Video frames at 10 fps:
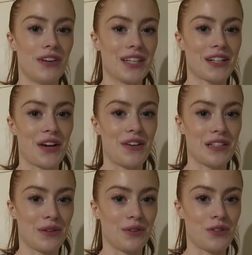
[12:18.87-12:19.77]
First coat
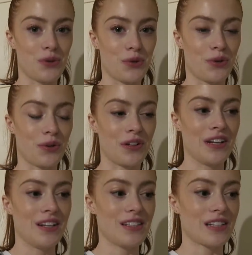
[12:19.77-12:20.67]
is on the door,
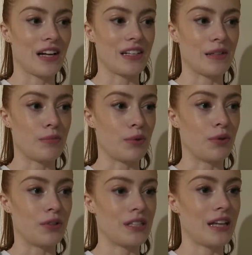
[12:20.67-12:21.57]
skirting
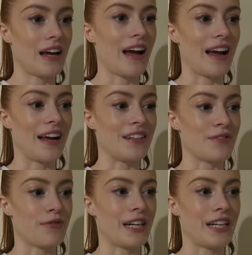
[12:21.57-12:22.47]
boards, and
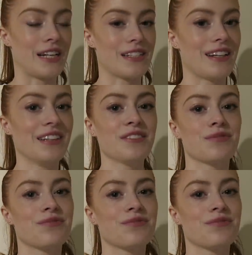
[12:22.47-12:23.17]
radiator.